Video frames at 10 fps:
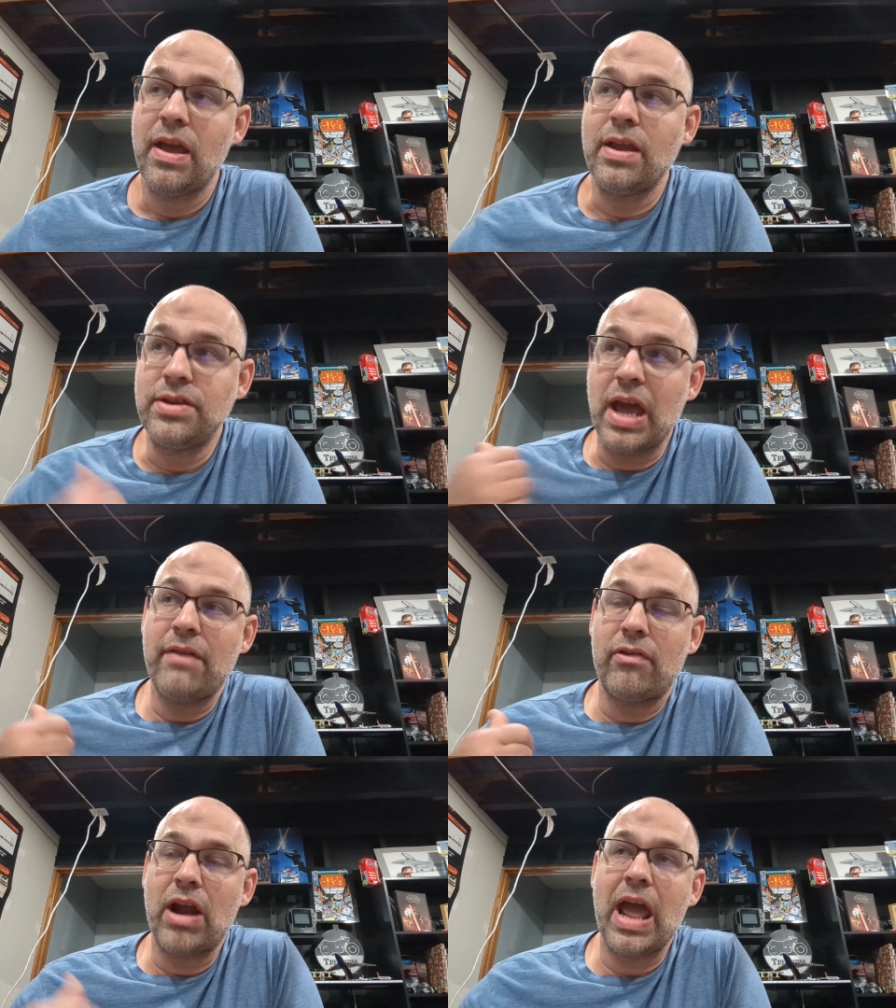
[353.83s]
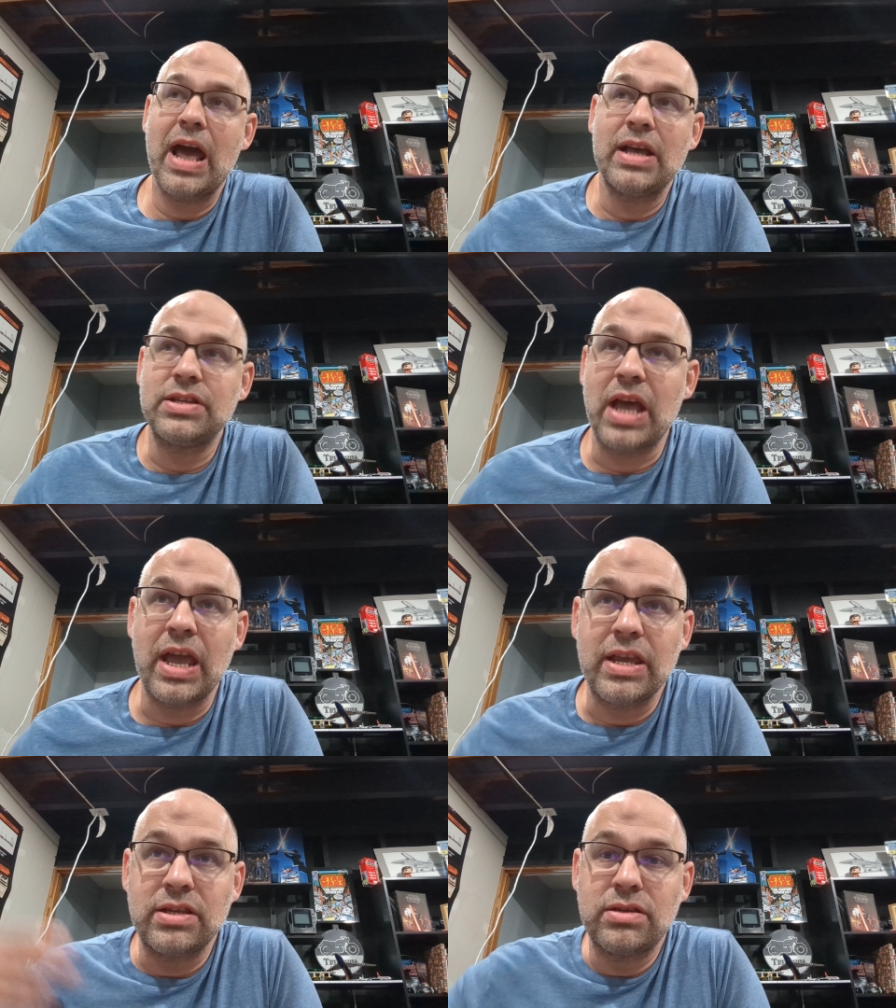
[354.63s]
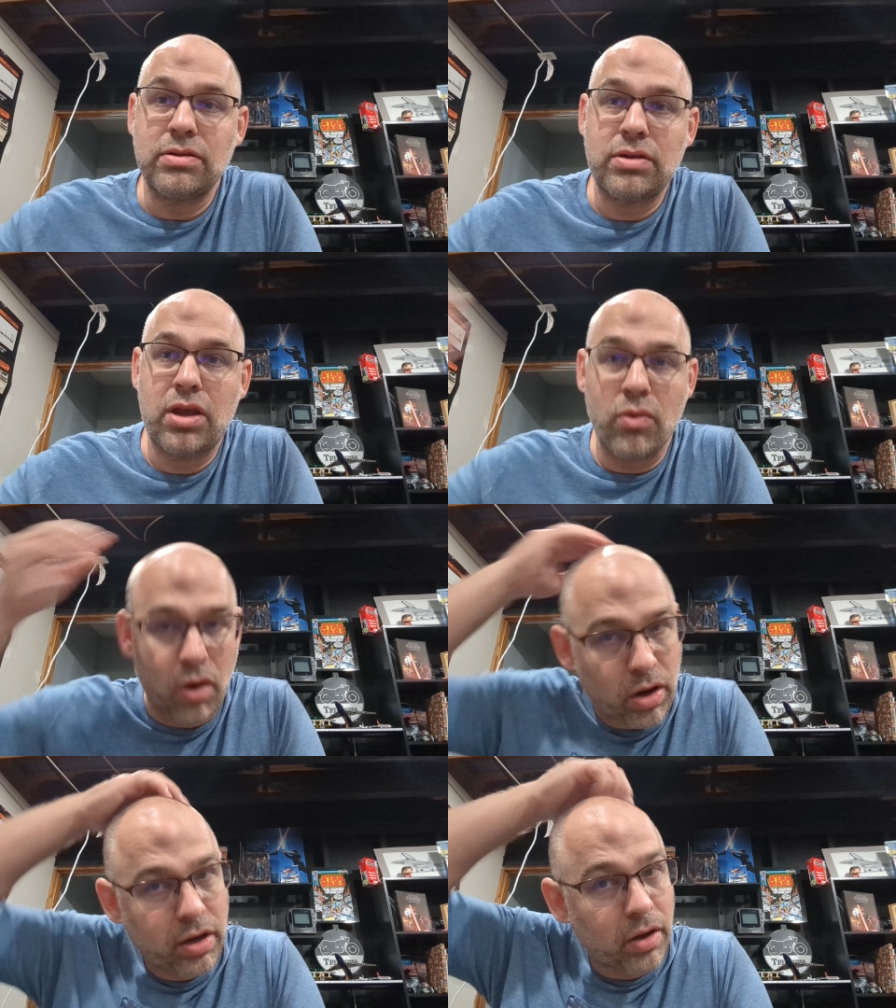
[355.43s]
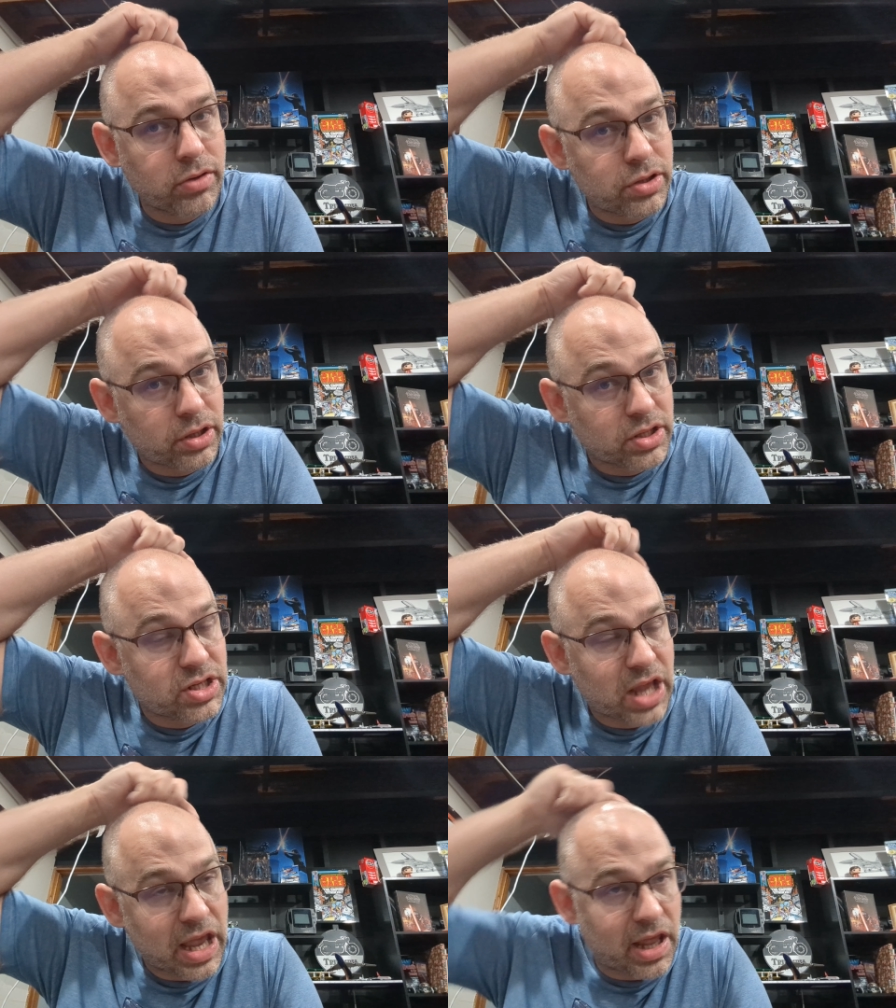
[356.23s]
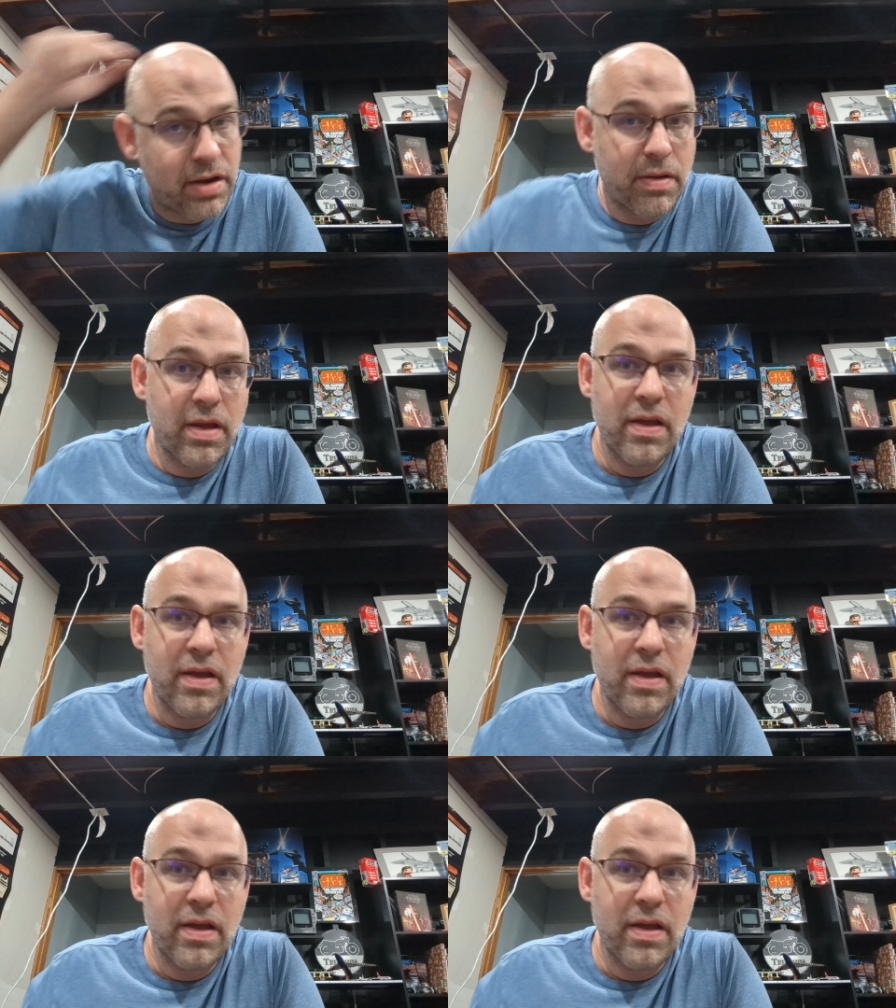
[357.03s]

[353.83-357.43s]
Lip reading: Endeavor has a QR code you can scan